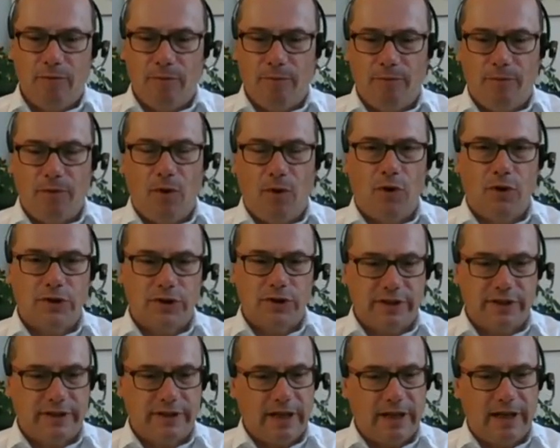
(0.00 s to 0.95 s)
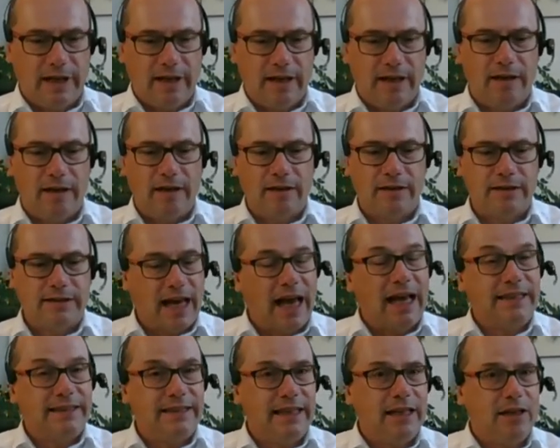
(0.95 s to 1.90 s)
was
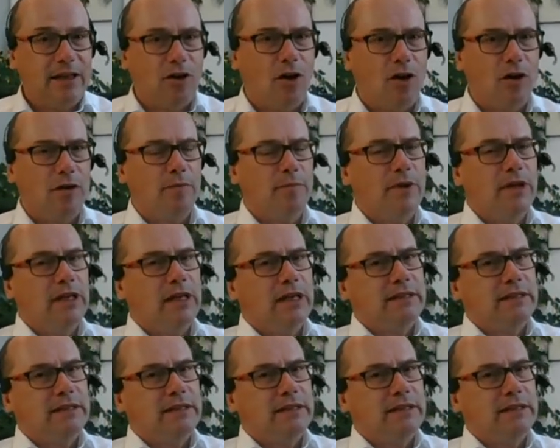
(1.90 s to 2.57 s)
Zeiss Ikon.